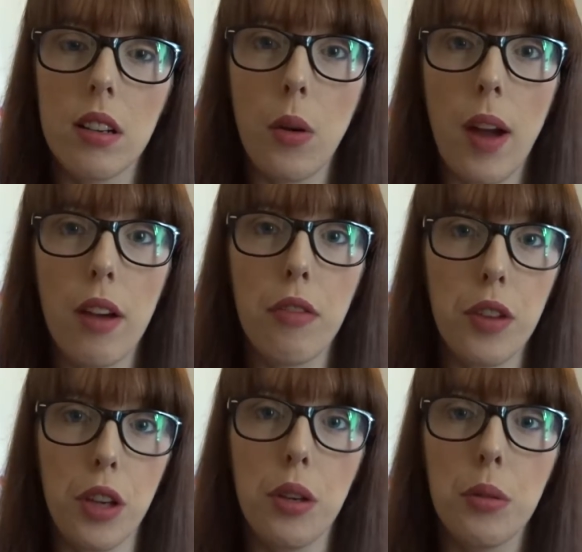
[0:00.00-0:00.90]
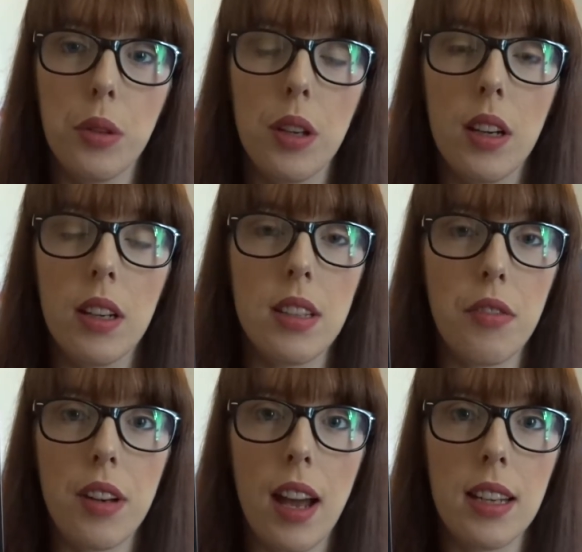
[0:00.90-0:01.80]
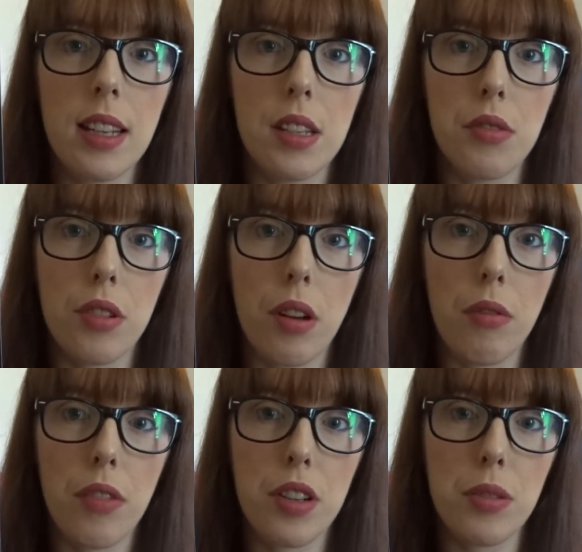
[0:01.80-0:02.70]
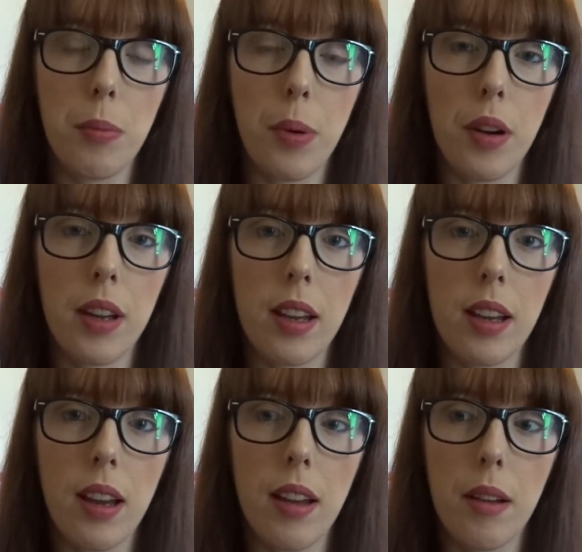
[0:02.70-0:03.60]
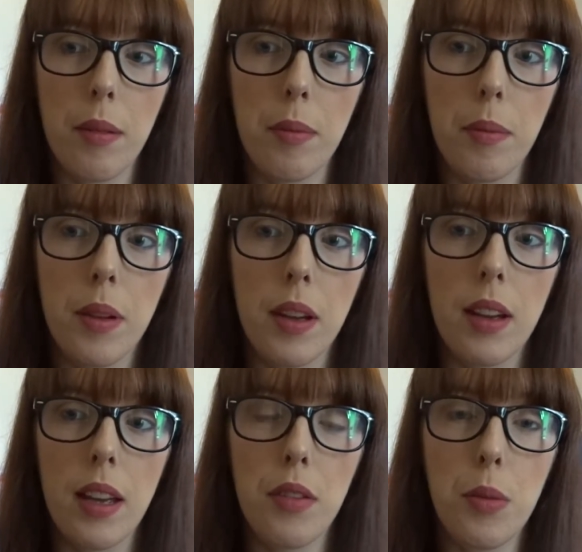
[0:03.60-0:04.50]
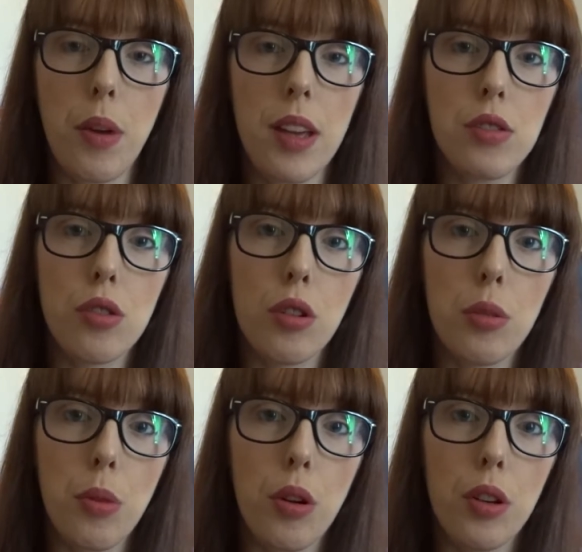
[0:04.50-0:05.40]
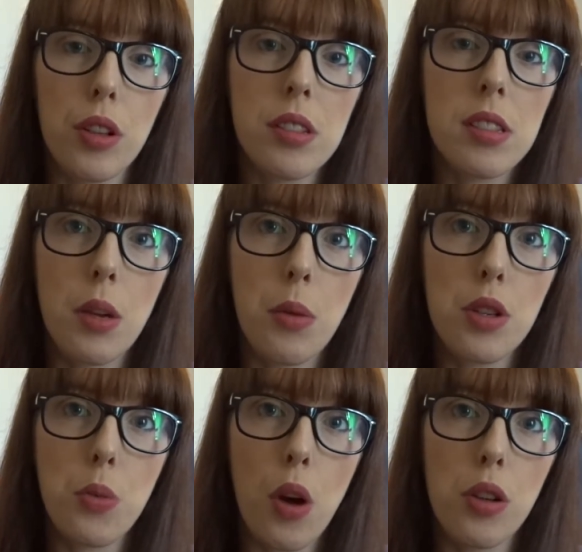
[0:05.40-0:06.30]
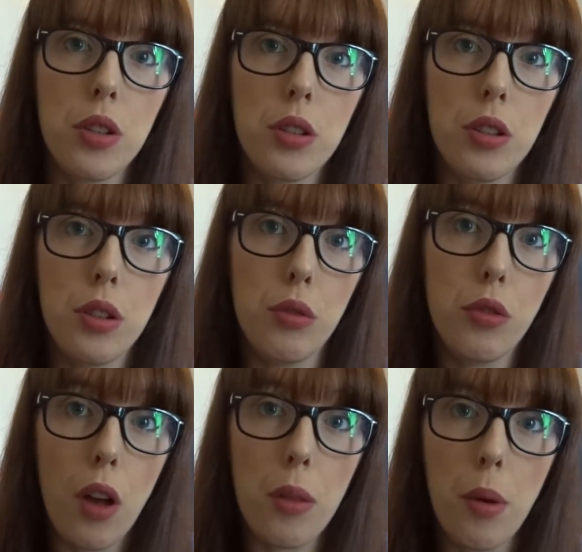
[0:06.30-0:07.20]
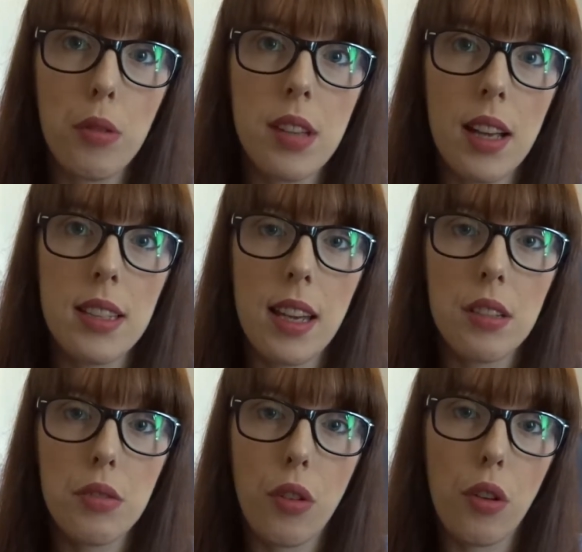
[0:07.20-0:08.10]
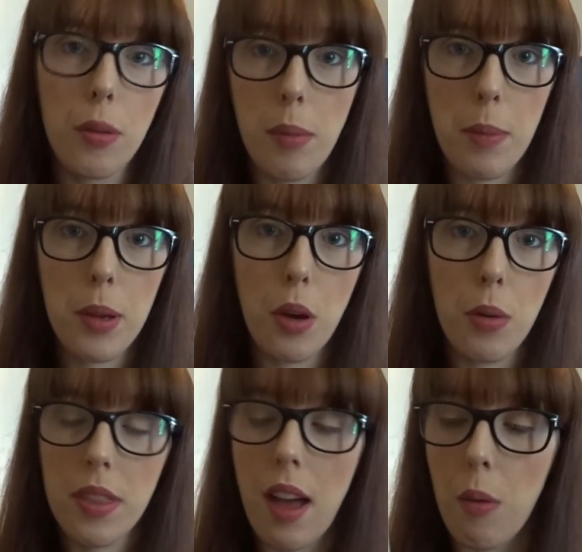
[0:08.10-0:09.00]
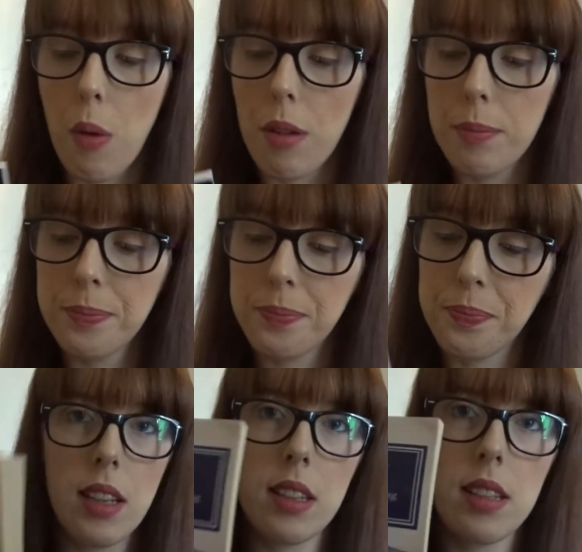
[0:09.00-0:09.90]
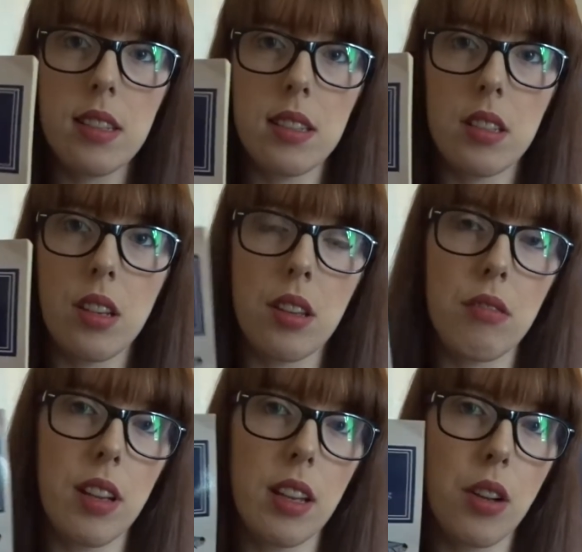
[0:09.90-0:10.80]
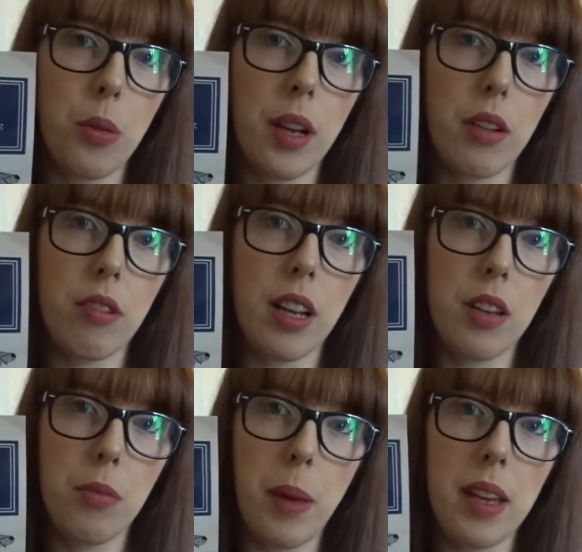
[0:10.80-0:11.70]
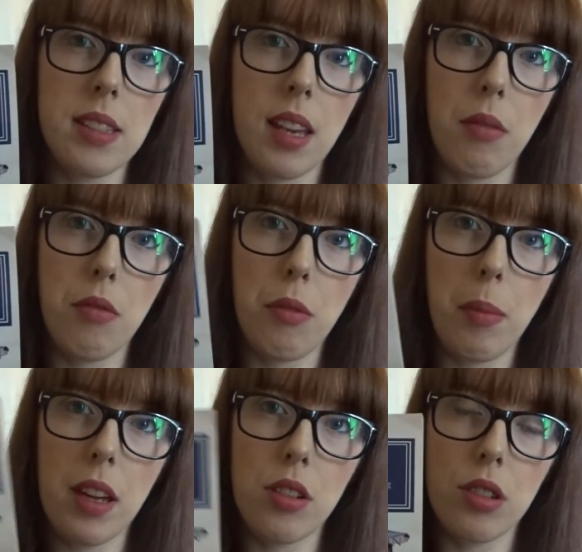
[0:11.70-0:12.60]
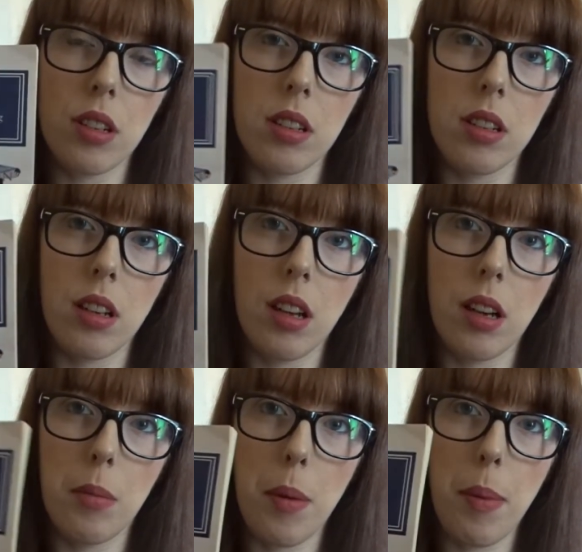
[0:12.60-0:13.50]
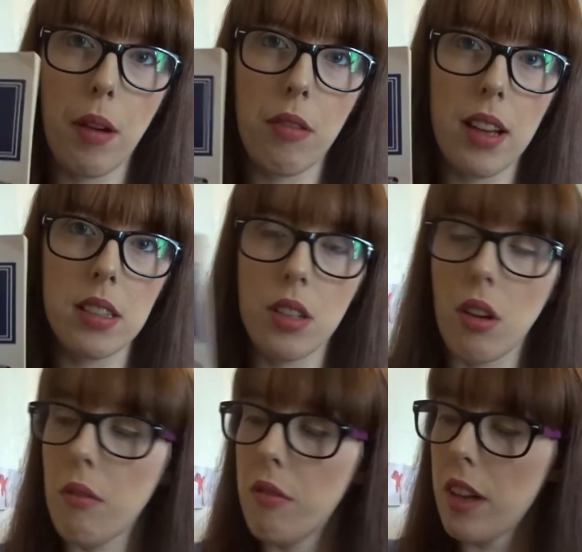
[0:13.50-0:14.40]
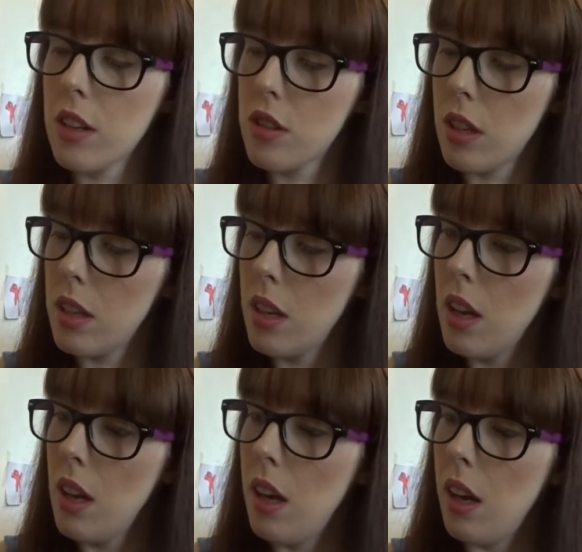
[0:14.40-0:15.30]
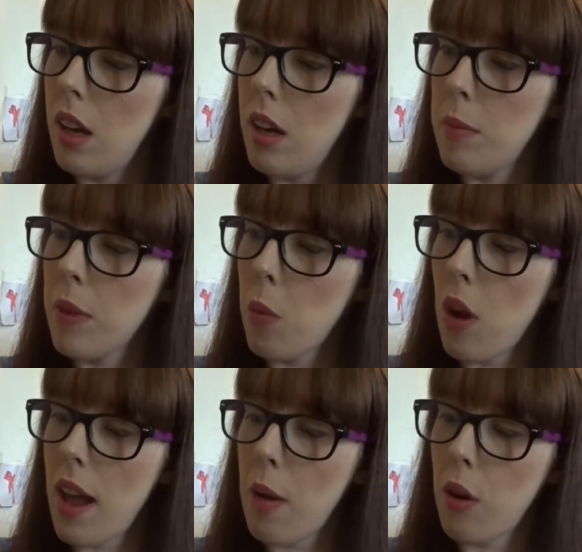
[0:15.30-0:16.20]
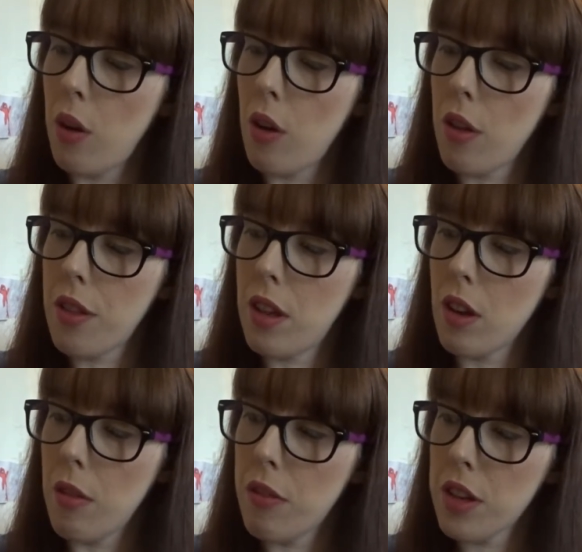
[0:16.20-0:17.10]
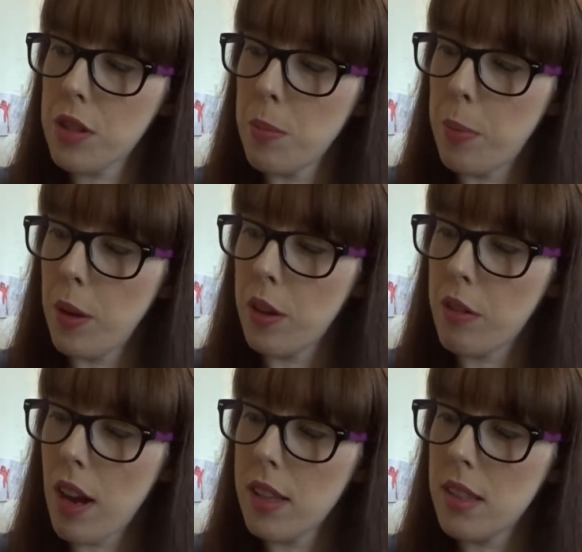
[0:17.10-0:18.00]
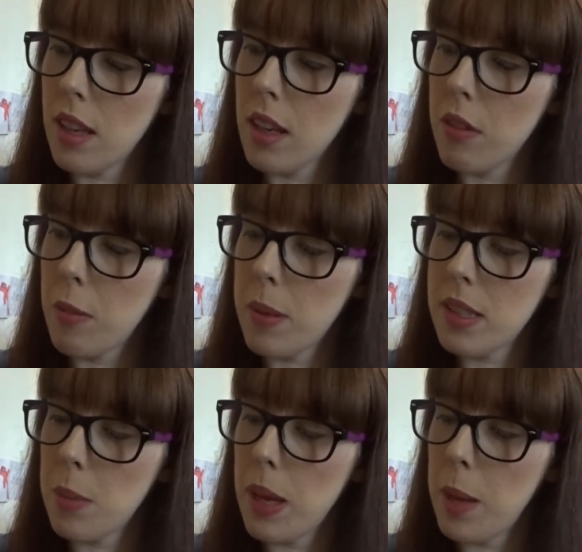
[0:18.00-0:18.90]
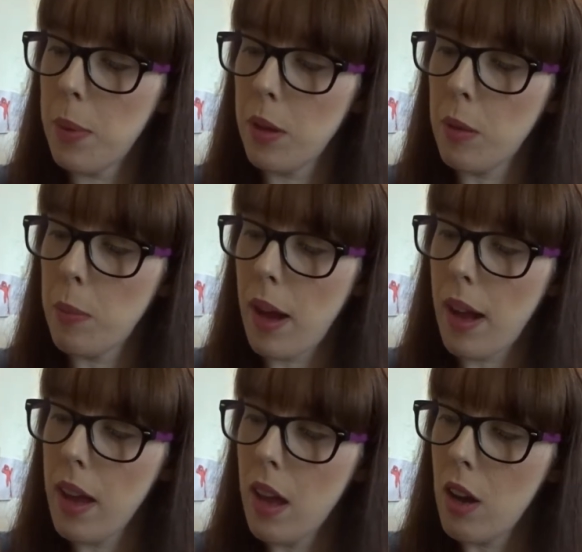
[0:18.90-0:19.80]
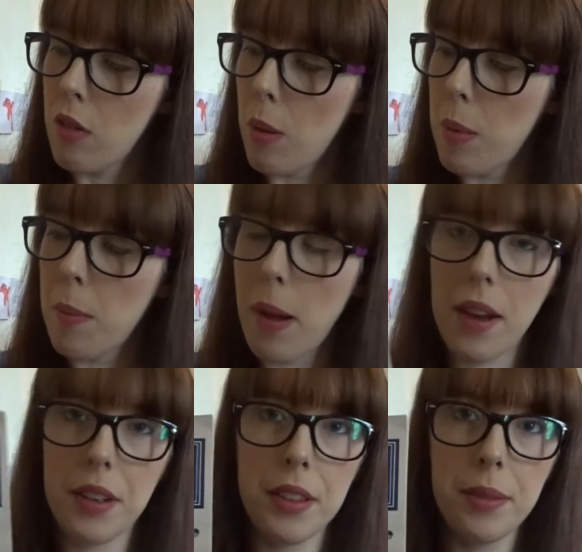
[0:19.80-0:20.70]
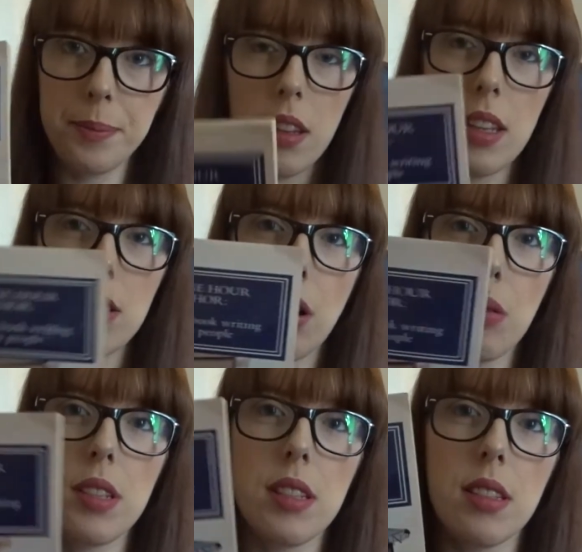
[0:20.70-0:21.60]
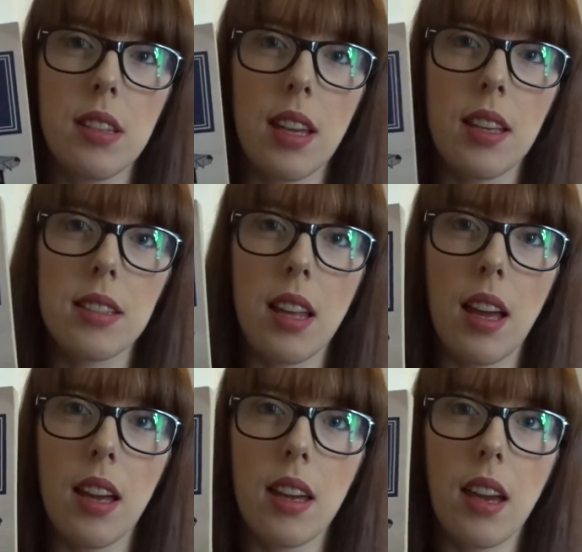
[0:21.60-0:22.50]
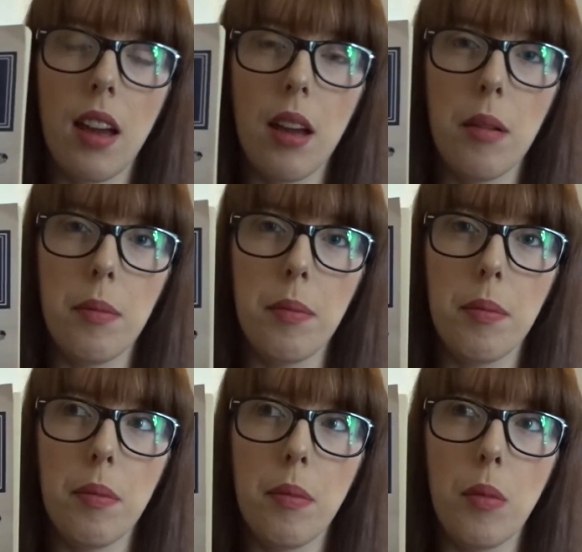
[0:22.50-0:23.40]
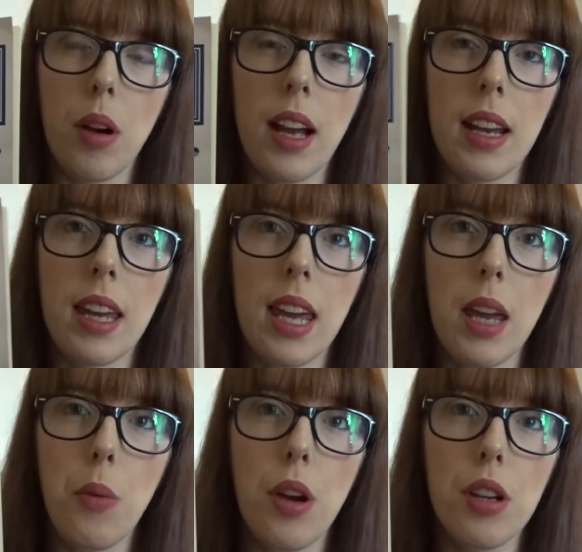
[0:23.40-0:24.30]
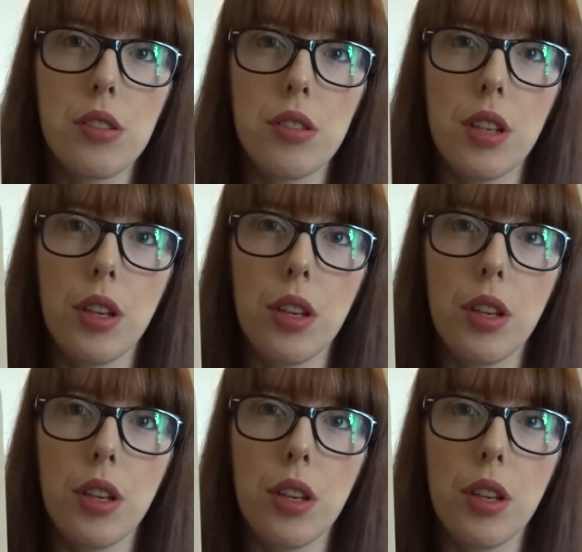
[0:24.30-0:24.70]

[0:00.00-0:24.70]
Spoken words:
quite a few different ideas for a non-fiction book, if you brainstorm them all, you'll see which one you've got the most ideas for and maybe go with that one. This is another really quick read, basic information about writing non-fiction. The 1 Hour Author, Non-Fiction Book Writing for Busy People by Robert Bannon. This goes into things like what kind of keywords to